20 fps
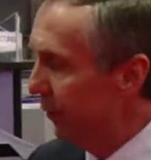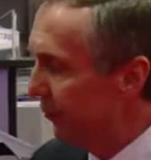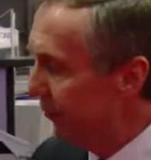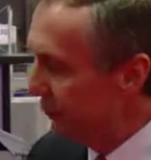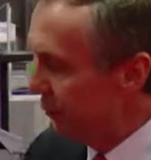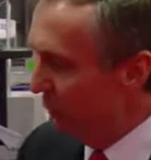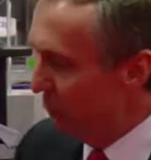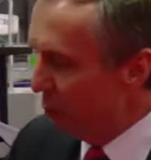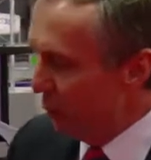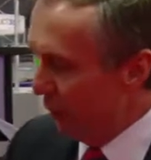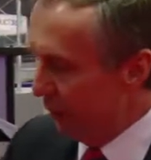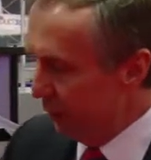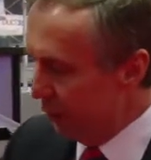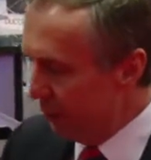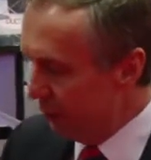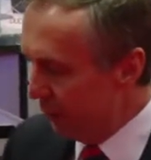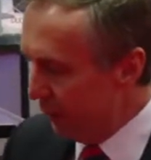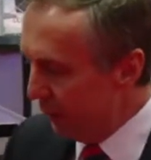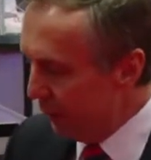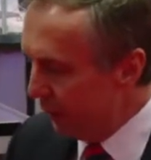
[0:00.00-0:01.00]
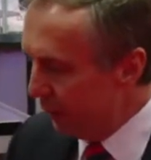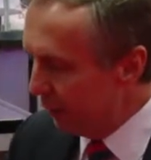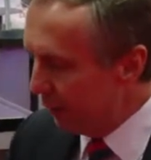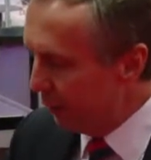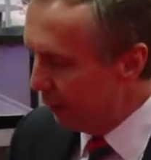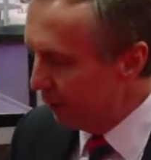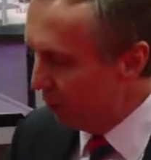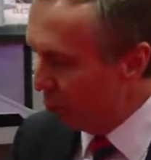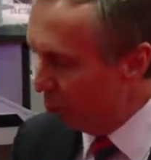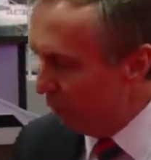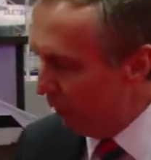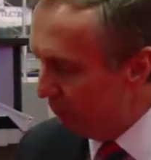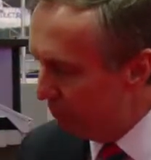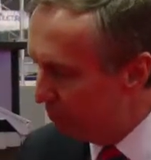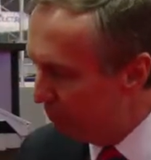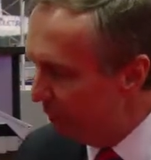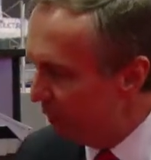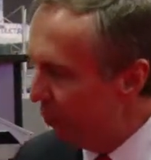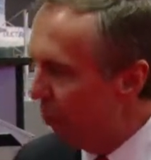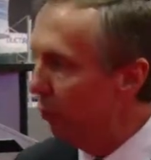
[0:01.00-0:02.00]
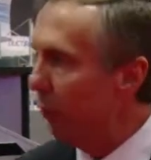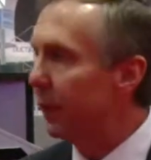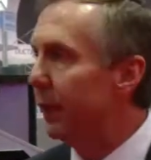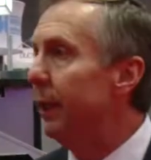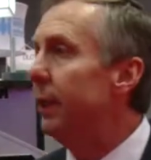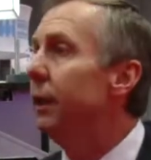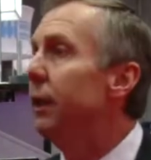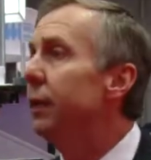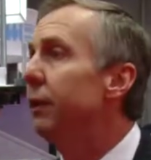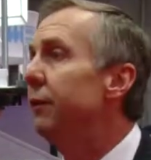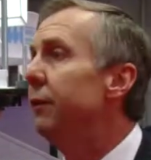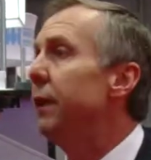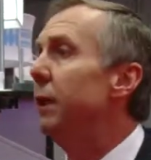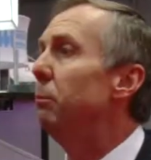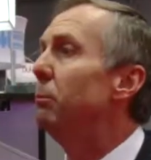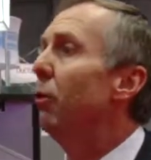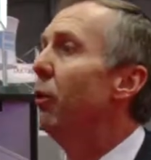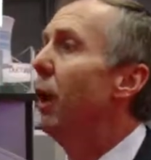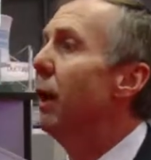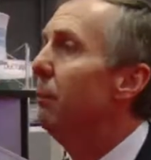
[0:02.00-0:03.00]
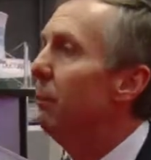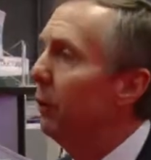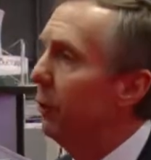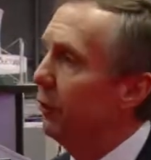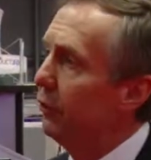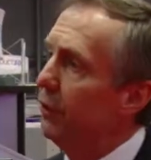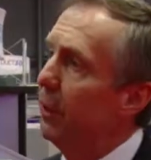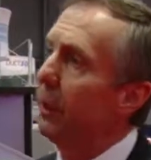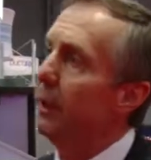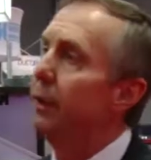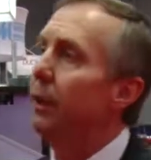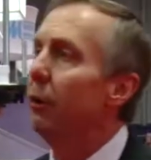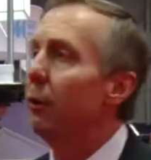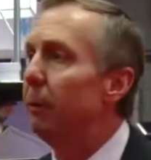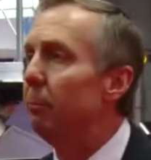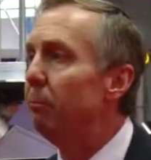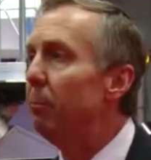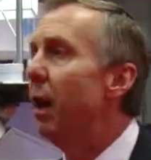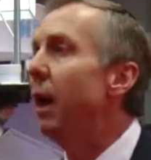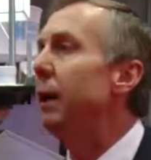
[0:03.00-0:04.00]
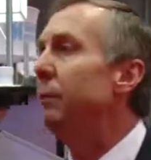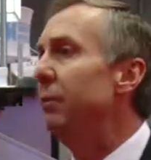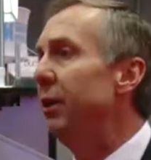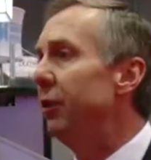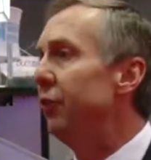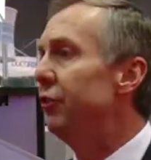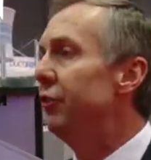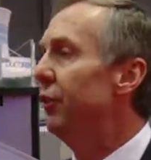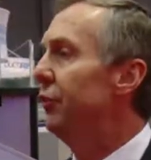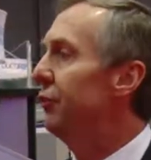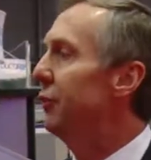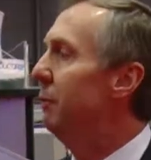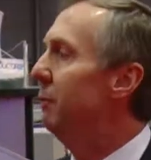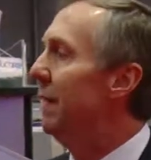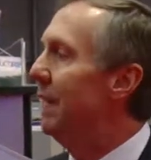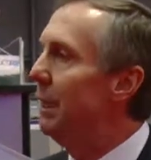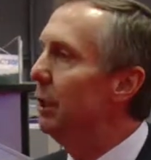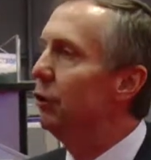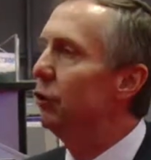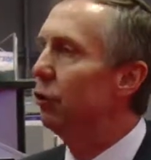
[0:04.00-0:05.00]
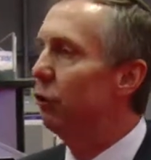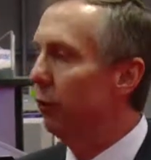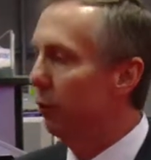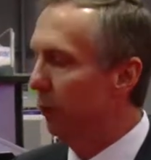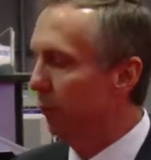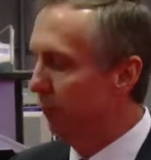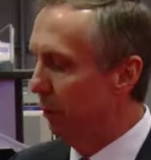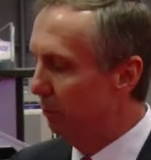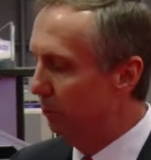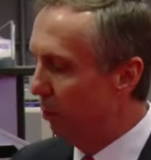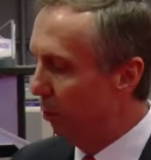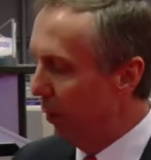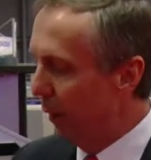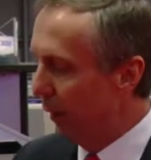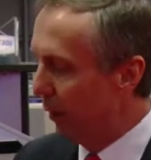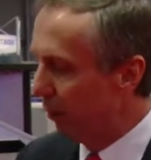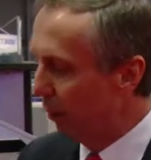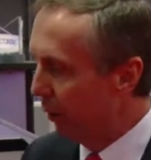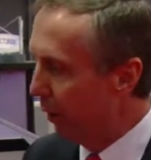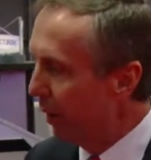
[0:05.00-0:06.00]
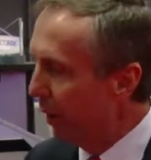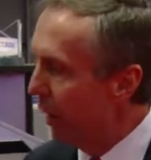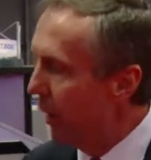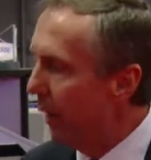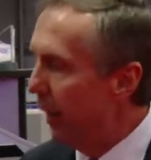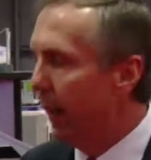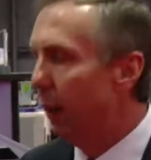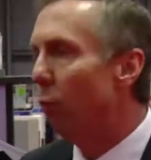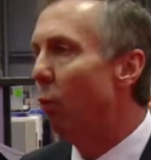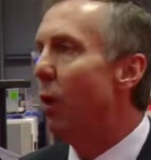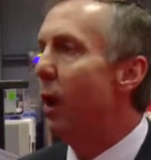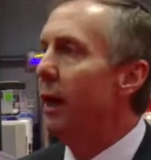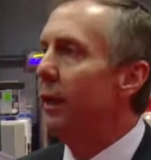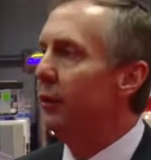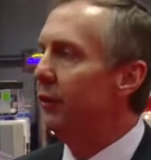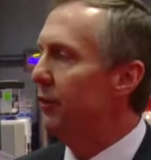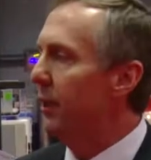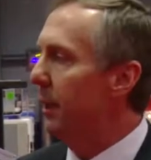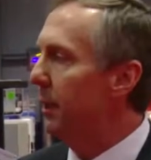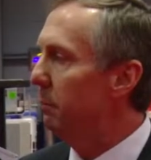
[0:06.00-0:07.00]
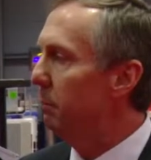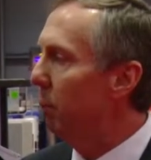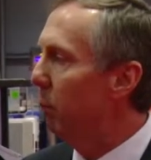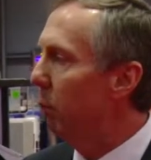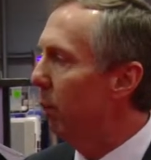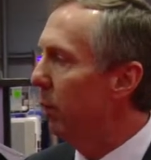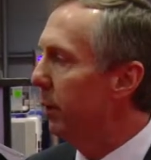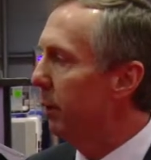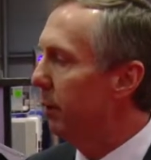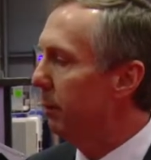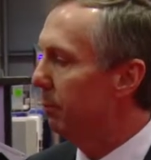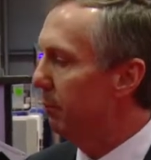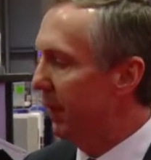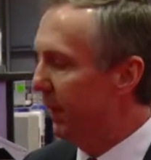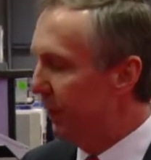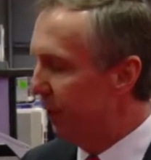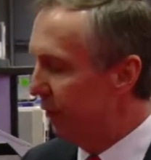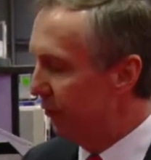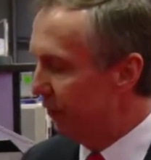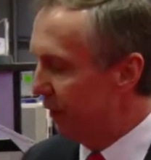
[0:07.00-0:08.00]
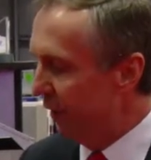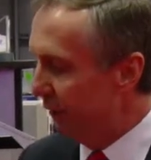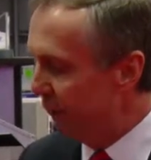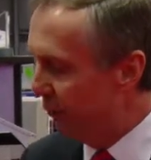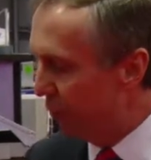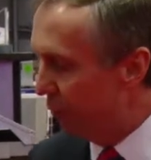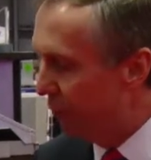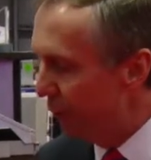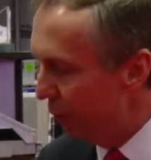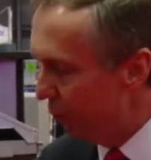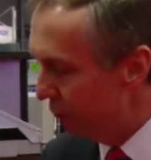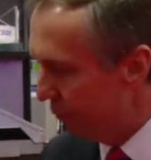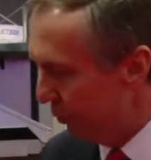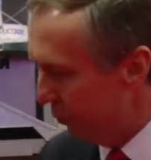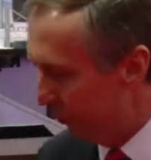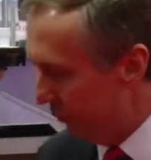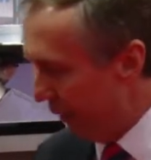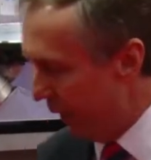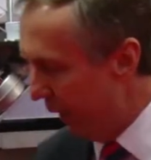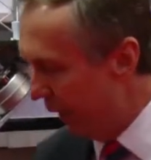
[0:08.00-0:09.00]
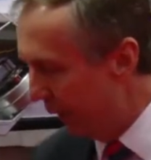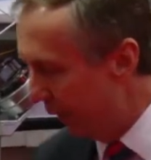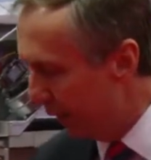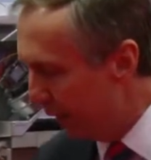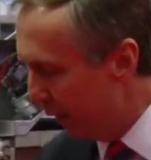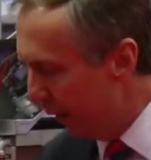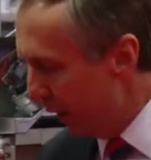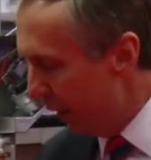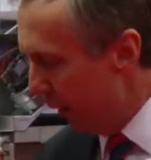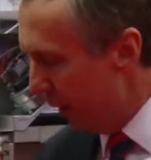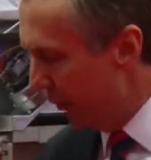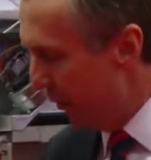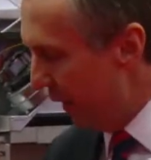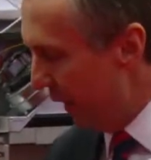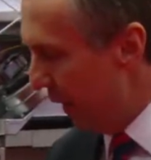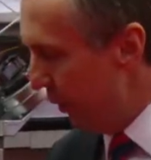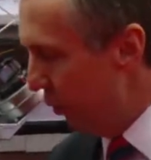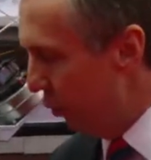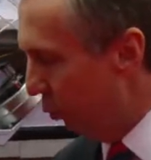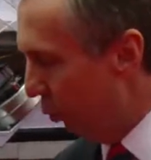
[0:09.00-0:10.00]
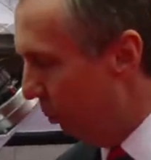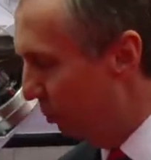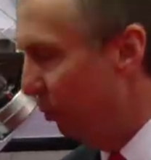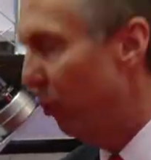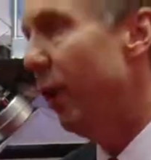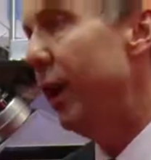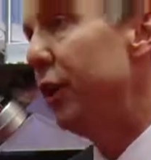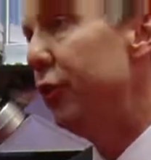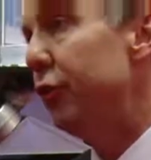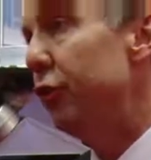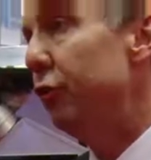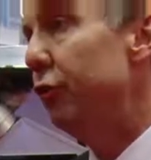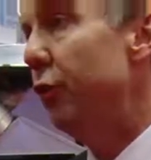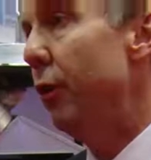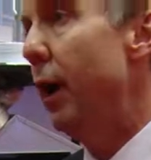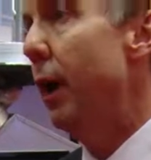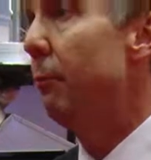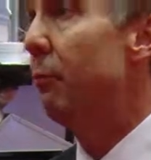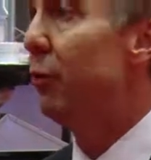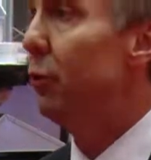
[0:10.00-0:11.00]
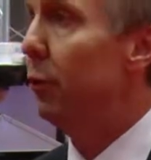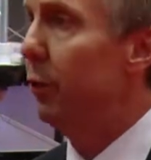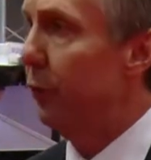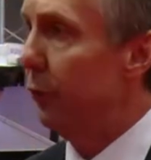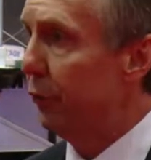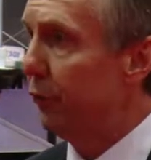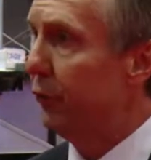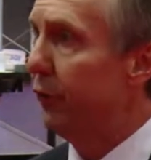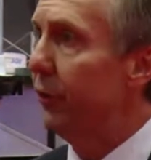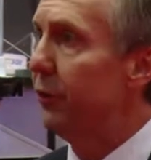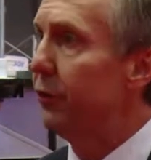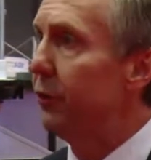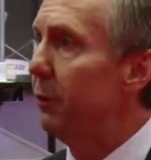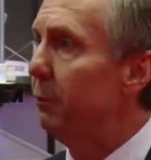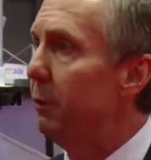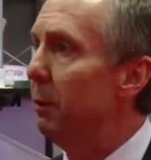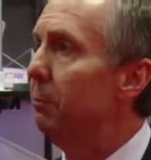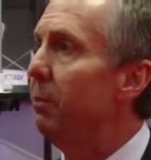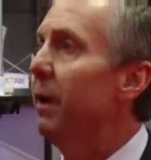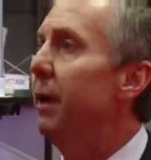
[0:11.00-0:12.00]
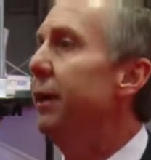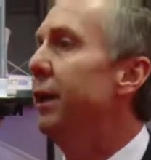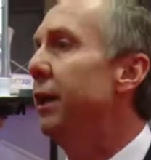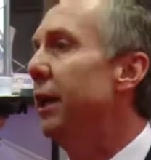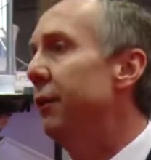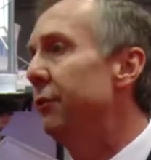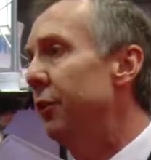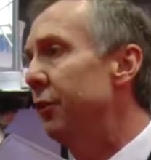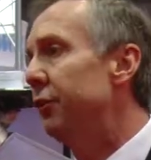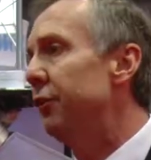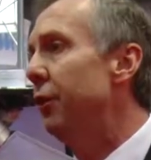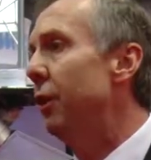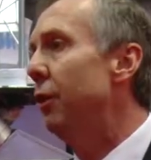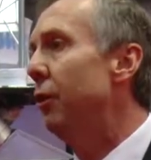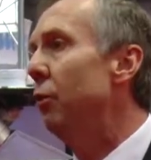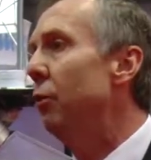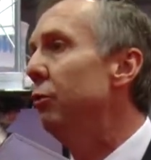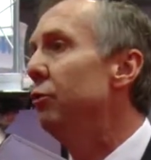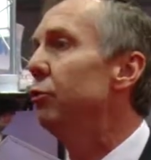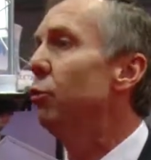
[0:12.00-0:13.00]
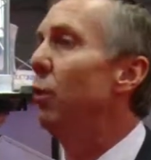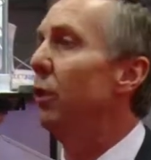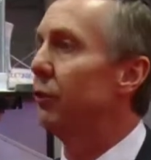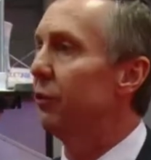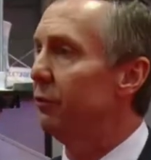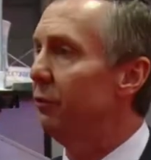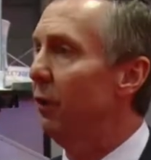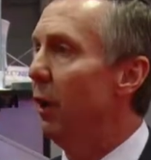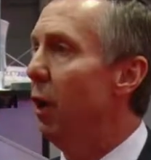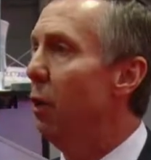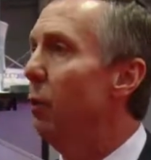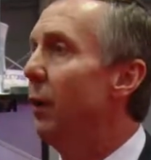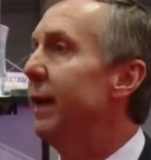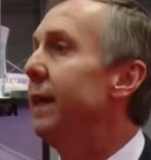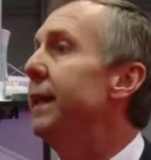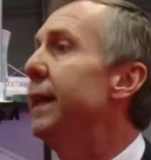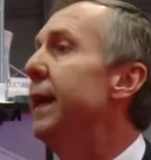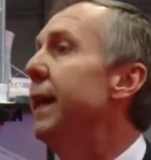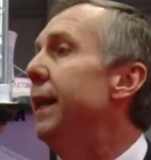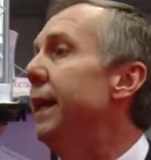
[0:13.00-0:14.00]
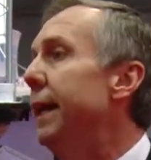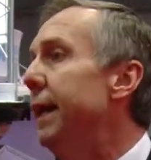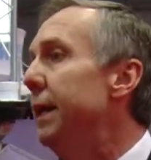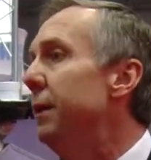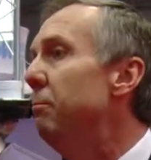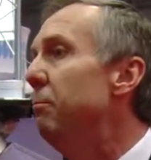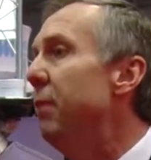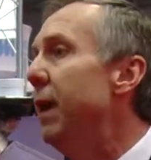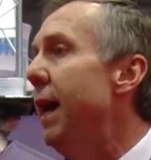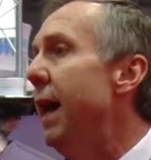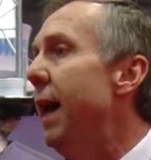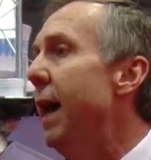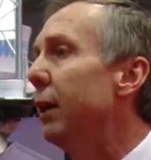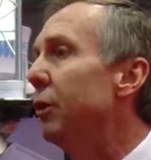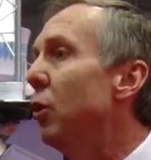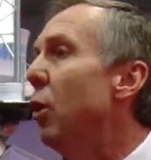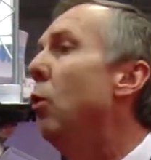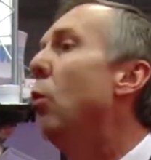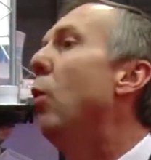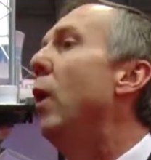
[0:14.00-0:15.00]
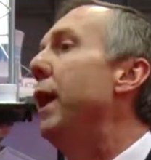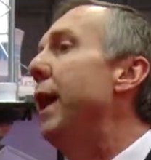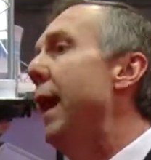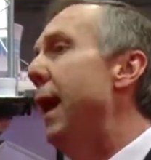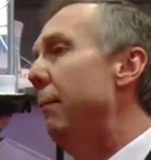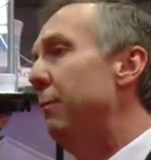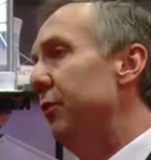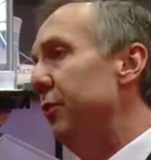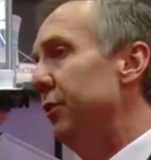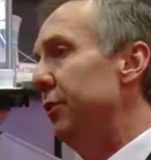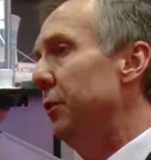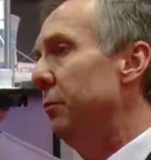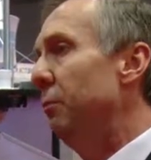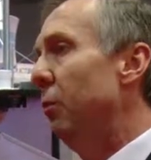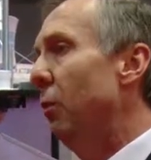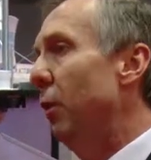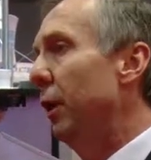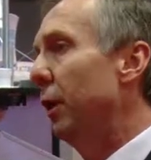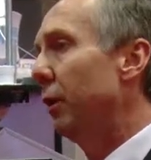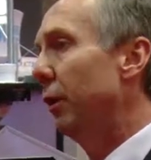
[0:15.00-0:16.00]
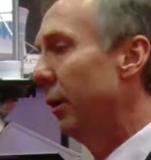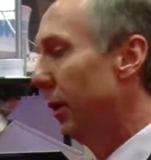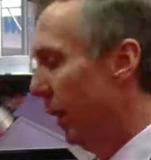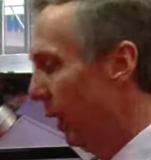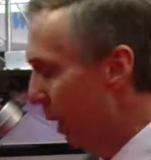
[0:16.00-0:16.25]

is somewhat unique is that we build in the primary secondary piping system internal in the boiler. And why is that important? Because if you don't do that, then your pressure drop through your system, depending on the zones, what's flowing, can impact what happens in the boiler.